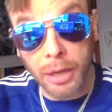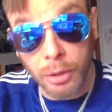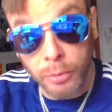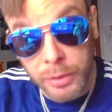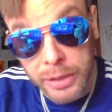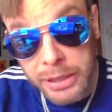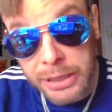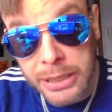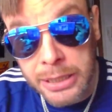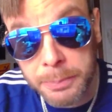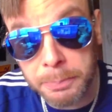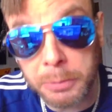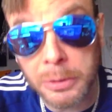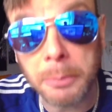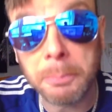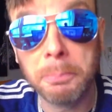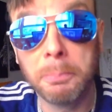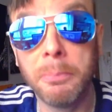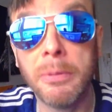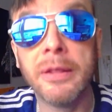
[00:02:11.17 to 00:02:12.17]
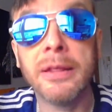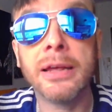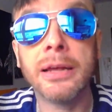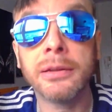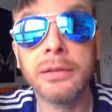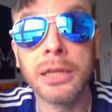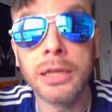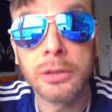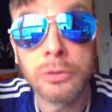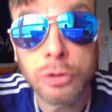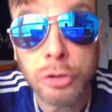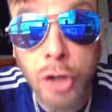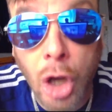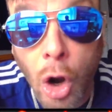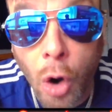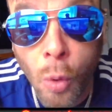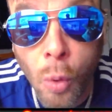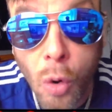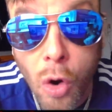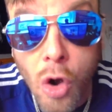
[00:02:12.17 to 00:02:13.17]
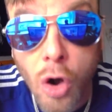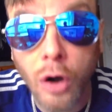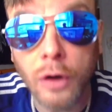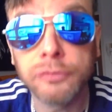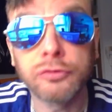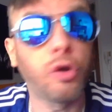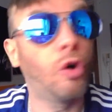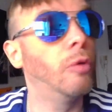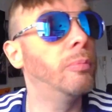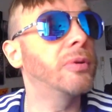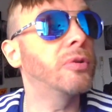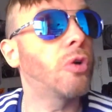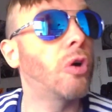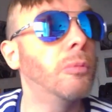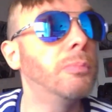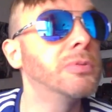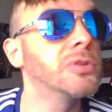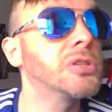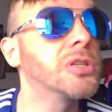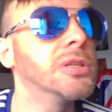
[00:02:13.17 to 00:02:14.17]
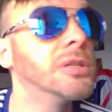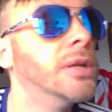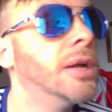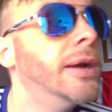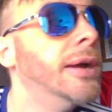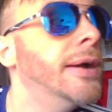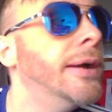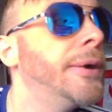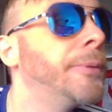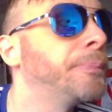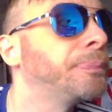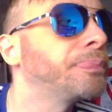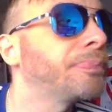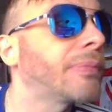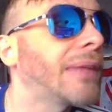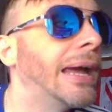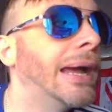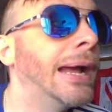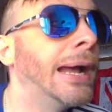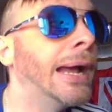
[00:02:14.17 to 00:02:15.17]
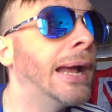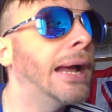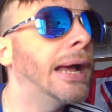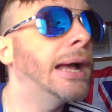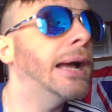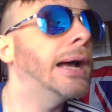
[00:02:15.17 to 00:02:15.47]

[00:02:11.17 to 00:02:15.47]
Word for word: how to keep the cult of Tommy Robinson at